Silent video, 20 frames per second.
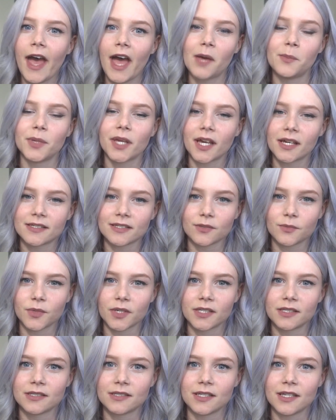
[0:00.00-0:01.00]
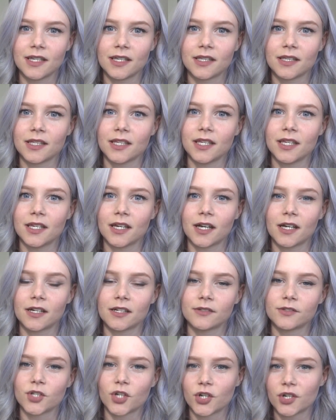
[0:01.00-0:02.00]
And because it was in
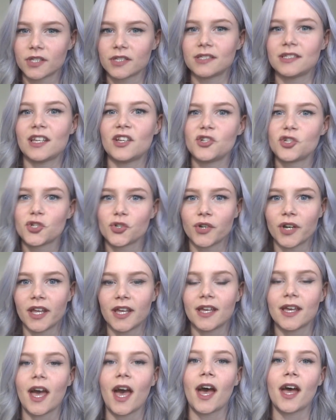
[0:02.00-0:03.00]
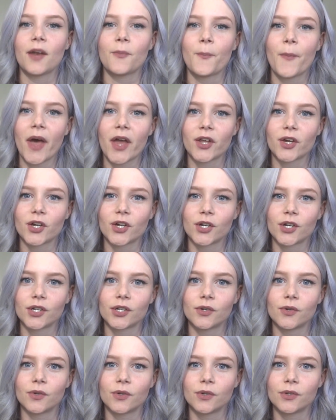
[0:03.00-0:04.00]
the turn of the century, it had
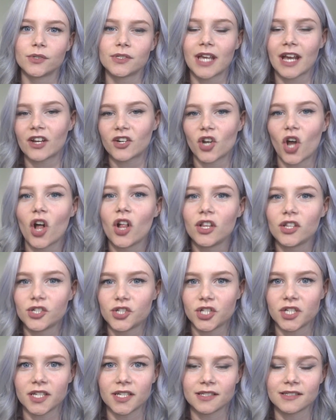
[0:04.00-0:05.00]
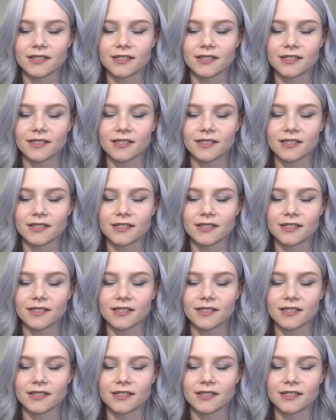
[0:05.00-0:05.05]
better technology.